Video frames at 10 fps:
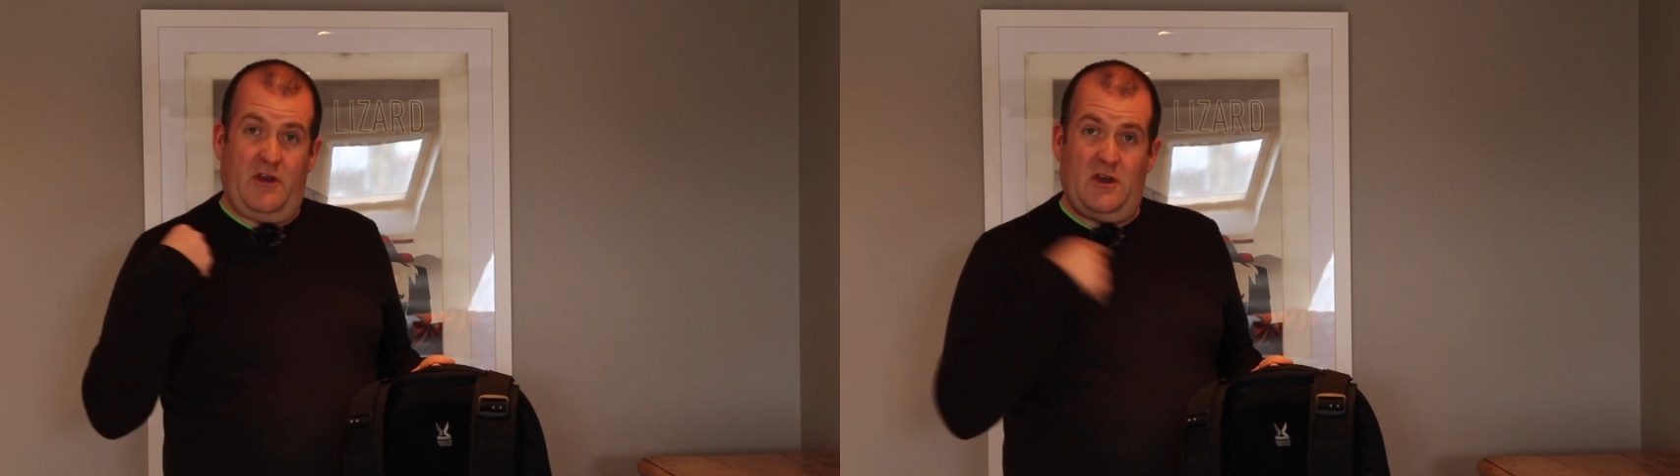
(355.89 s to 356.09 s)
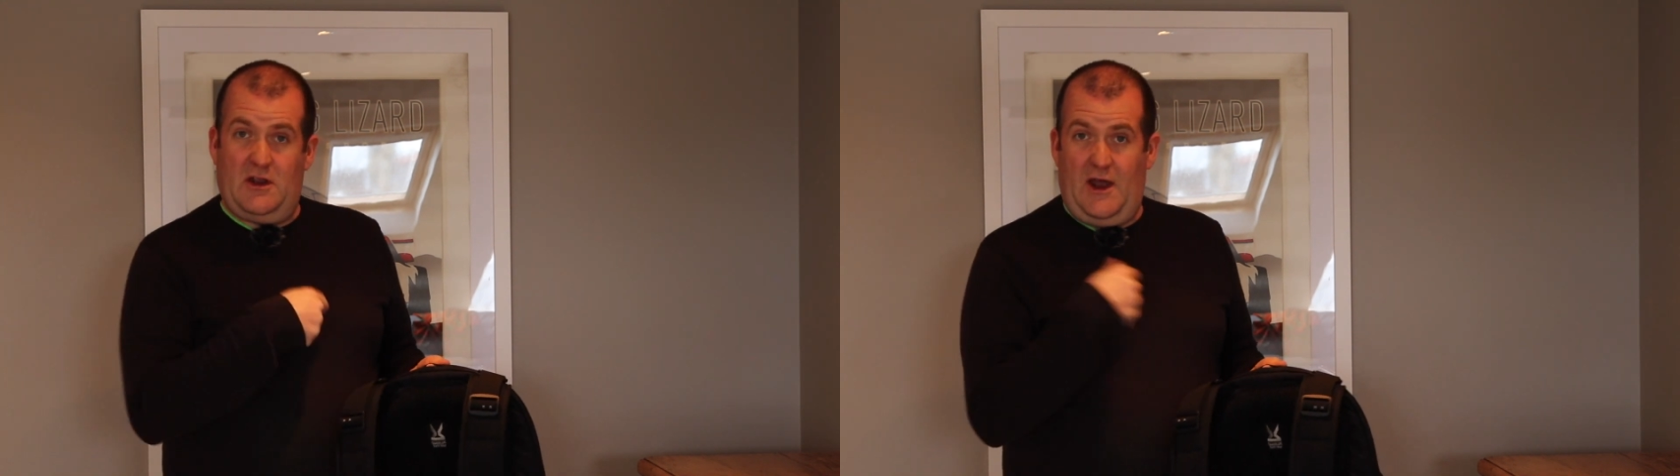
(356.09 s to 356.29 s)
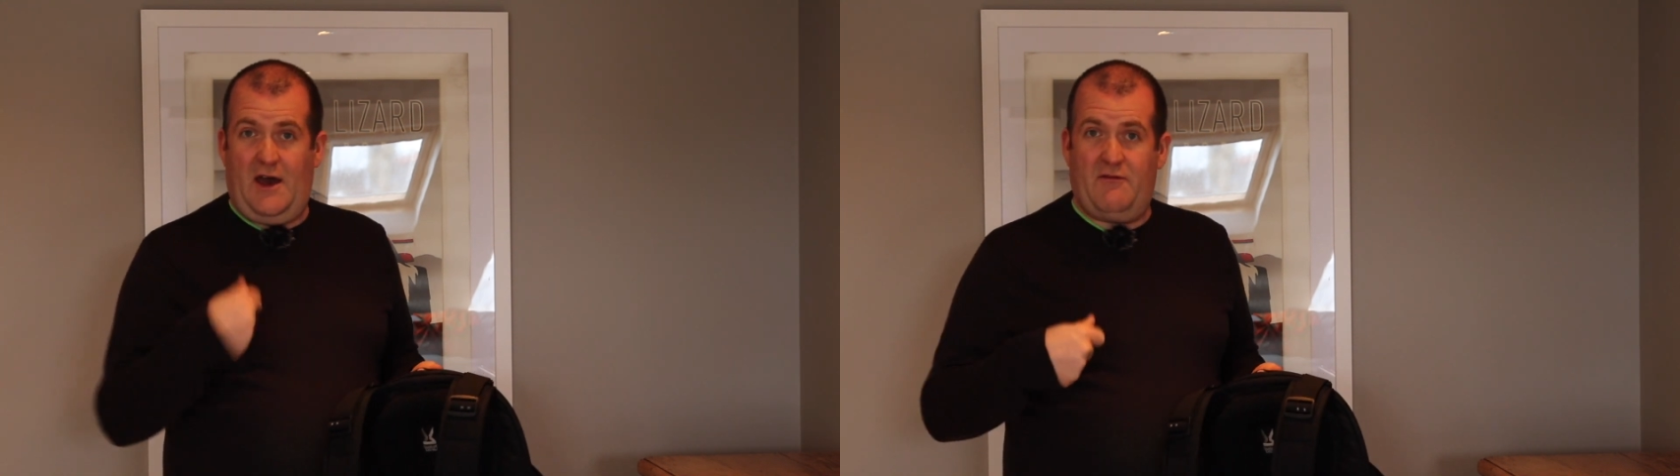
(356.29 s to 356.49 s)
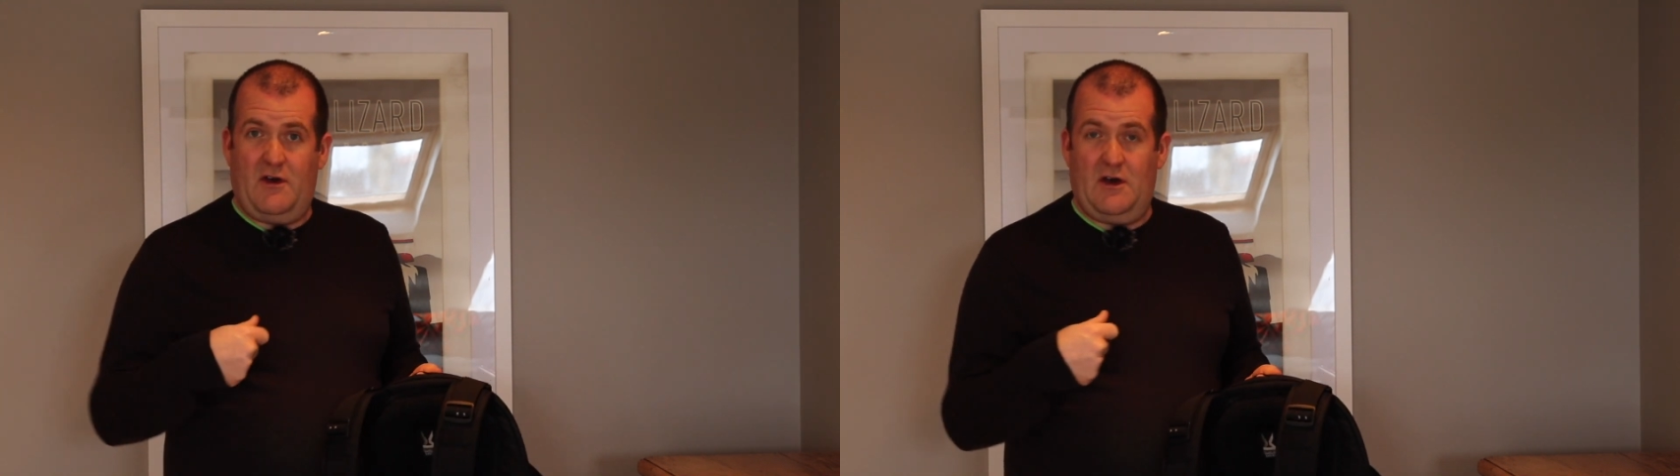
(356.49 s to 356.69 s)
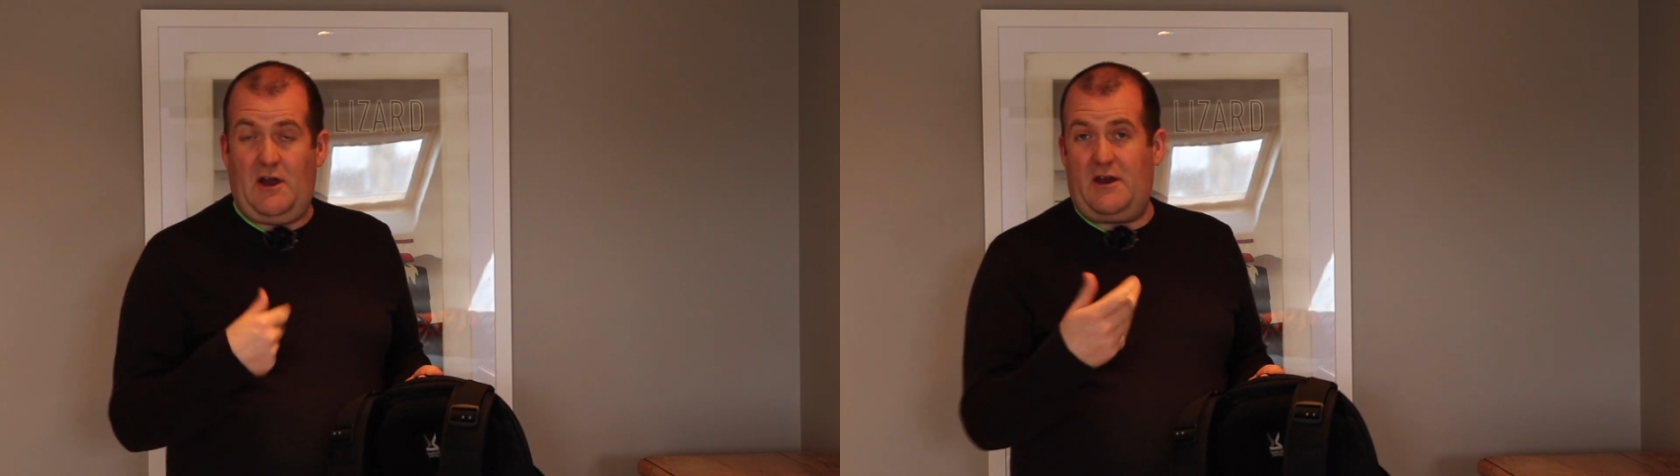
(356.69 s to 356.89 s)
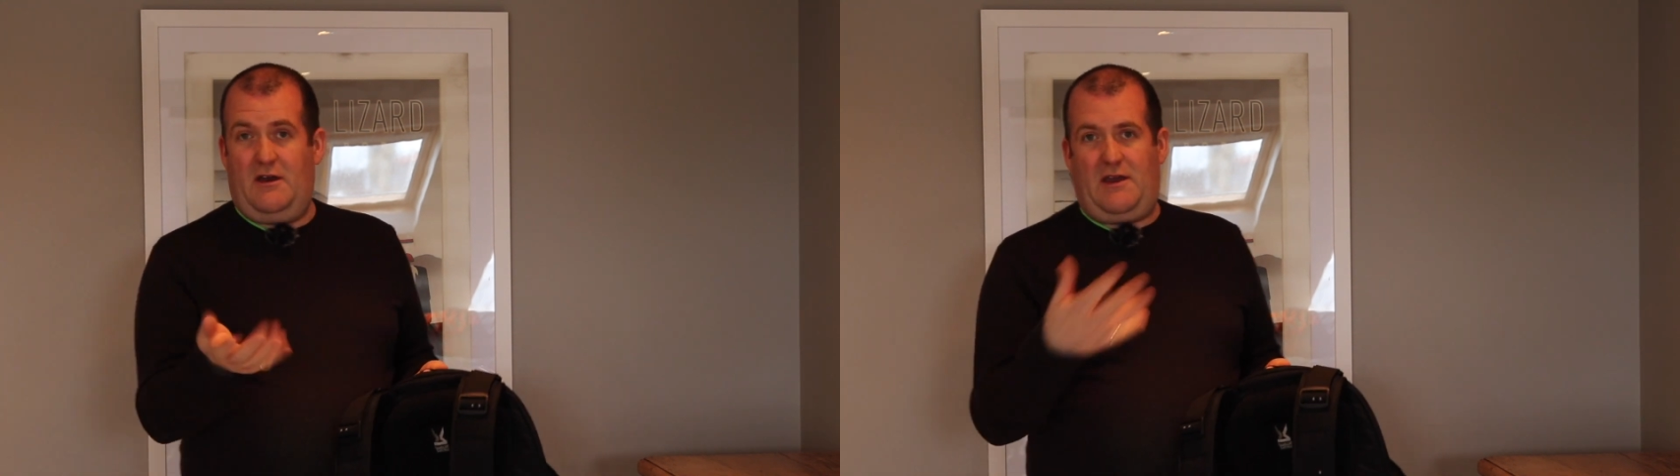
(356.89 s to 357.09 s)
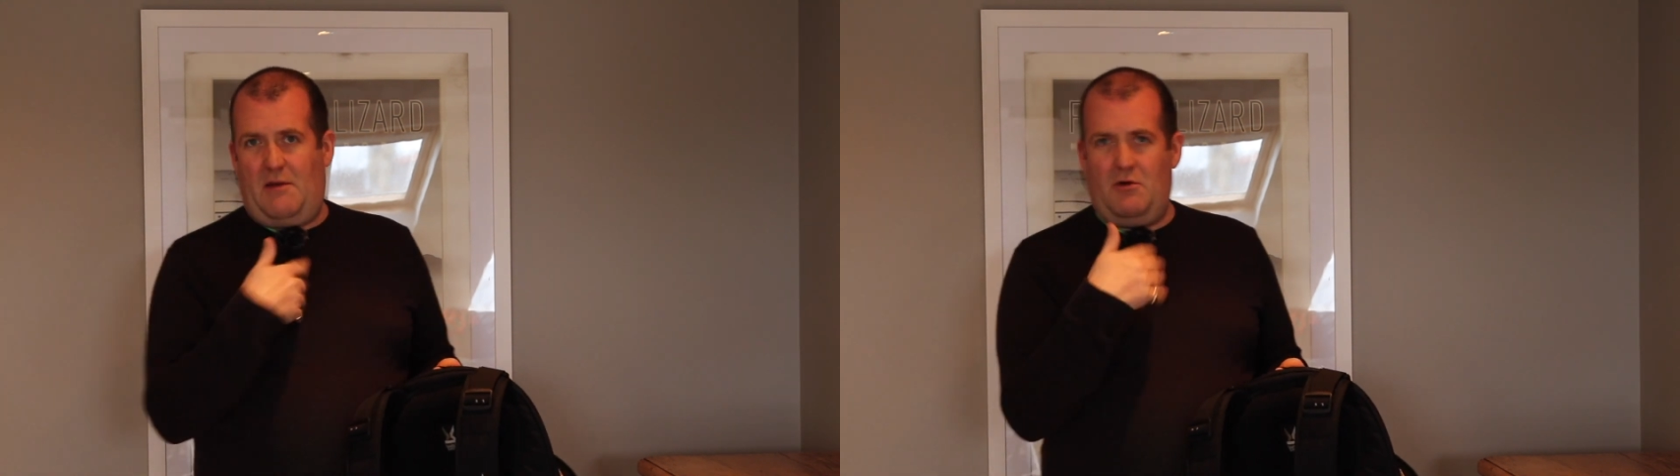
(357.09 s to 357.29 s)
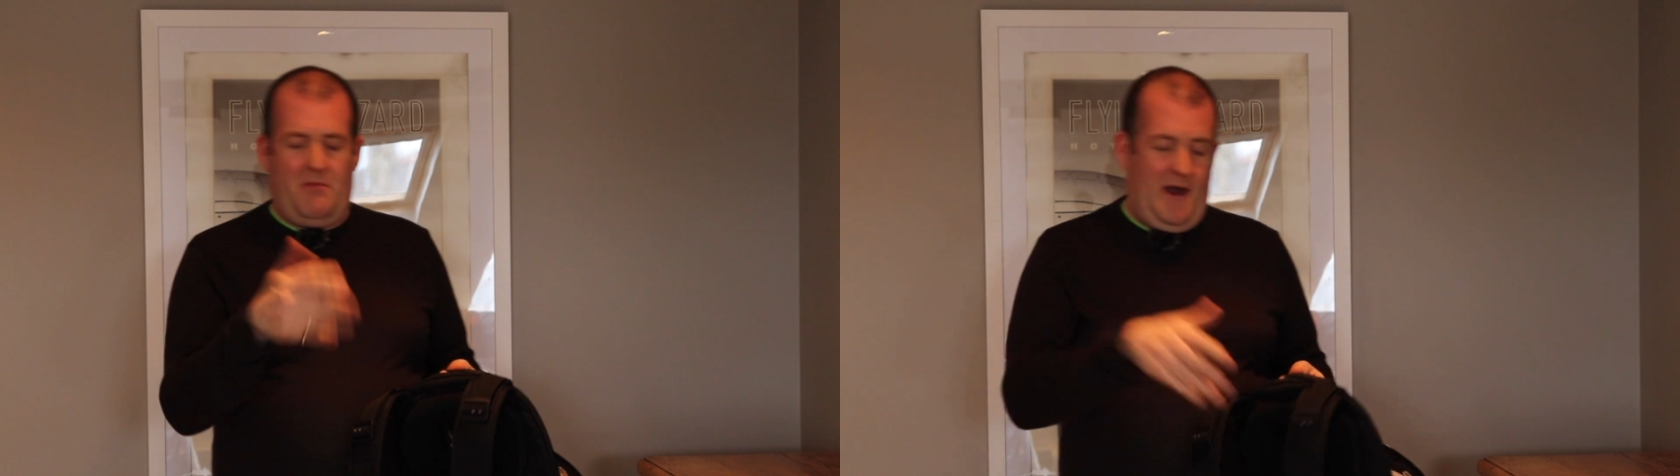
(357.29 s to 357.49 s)
so you can have like a
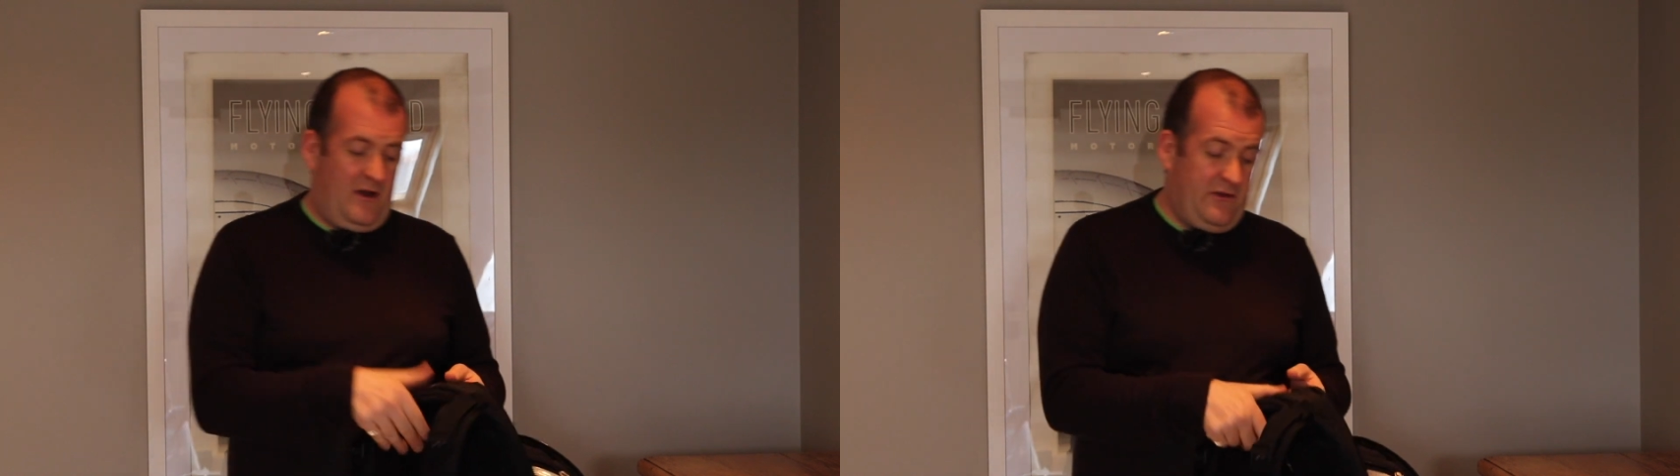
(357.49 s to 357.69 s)
camelback